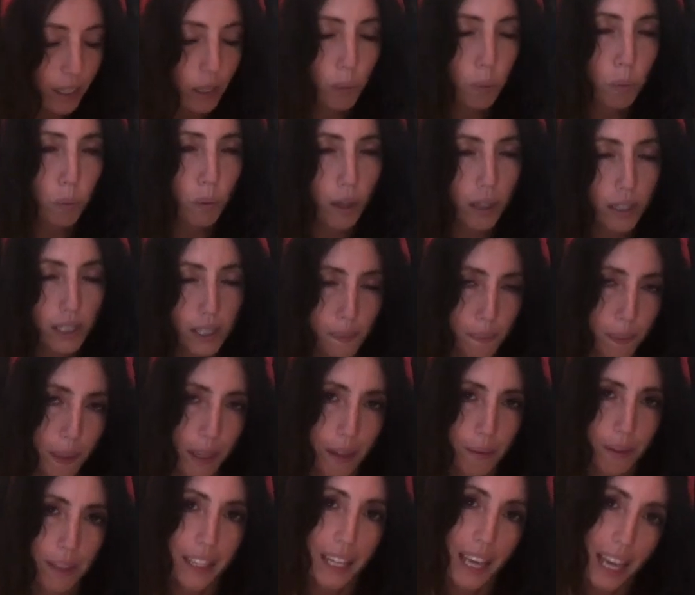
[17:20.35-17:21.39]
Works better
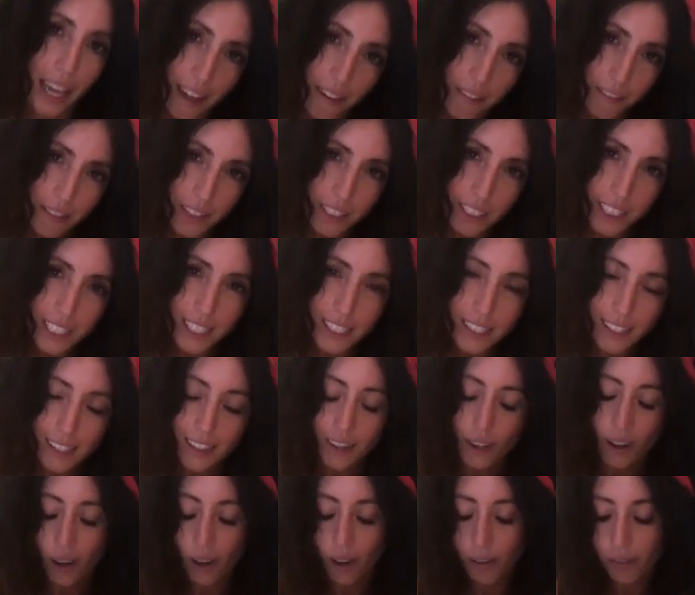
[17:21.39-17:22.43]
with canvas,
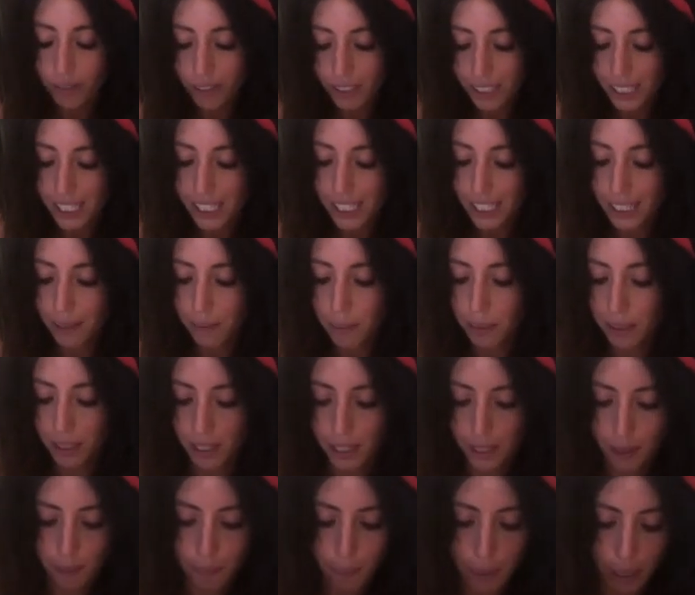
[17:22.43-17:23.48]
obviously, because
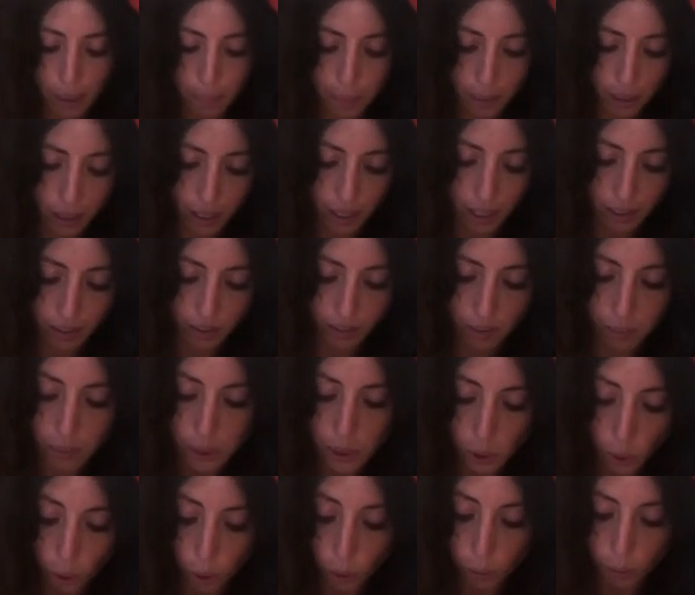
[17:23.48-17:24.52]
the paper kind of
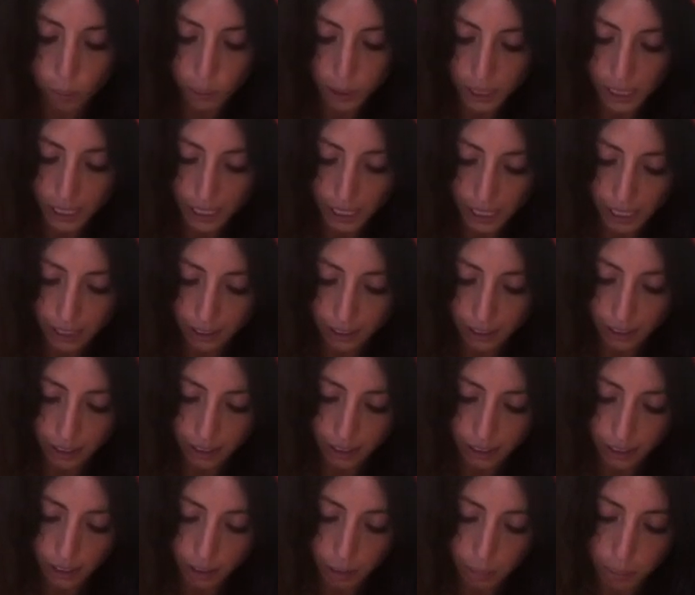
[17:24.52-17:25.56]
absorbs the color a
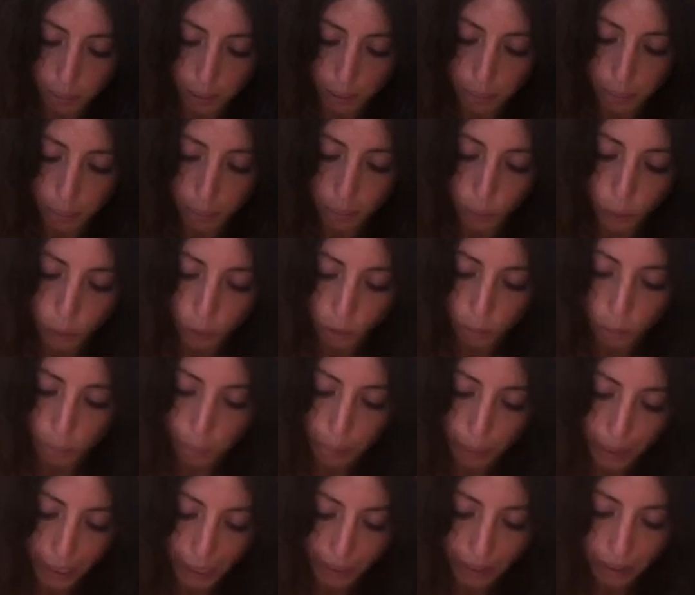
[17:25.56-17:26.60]
little bit more,
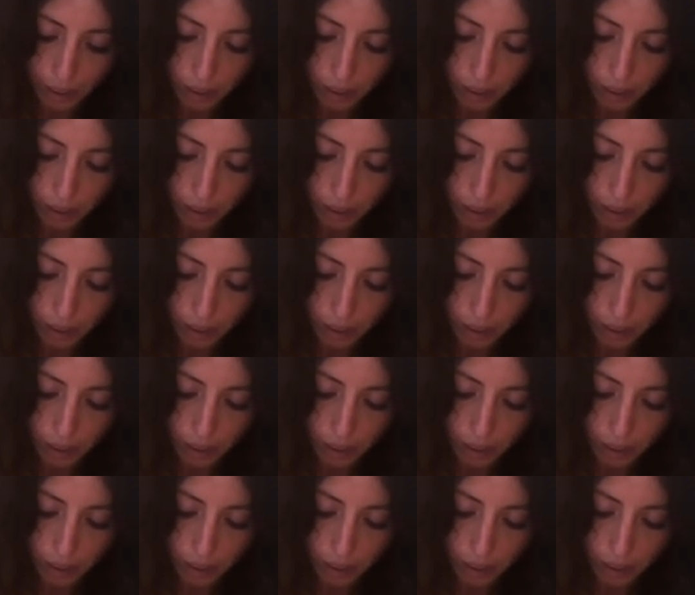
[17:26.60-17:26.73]
but